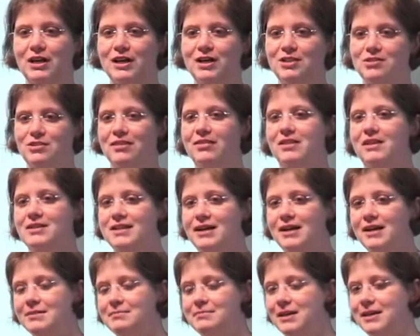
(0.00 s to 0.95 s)
So at the
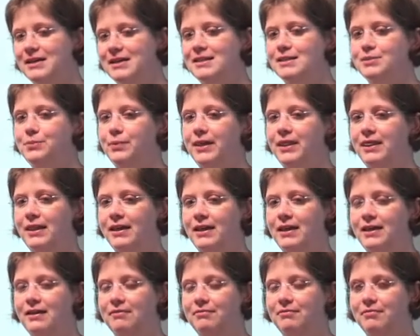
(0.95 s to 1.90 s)
time, I guess, when
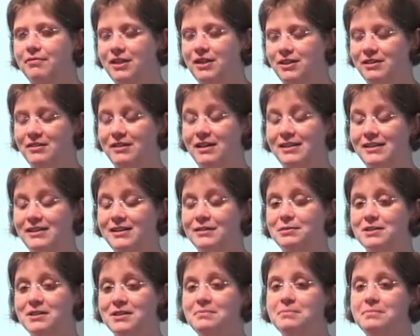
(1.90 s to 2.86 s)
the functionality
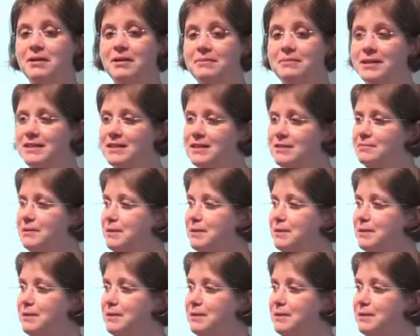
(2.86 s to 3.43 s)
was implemented,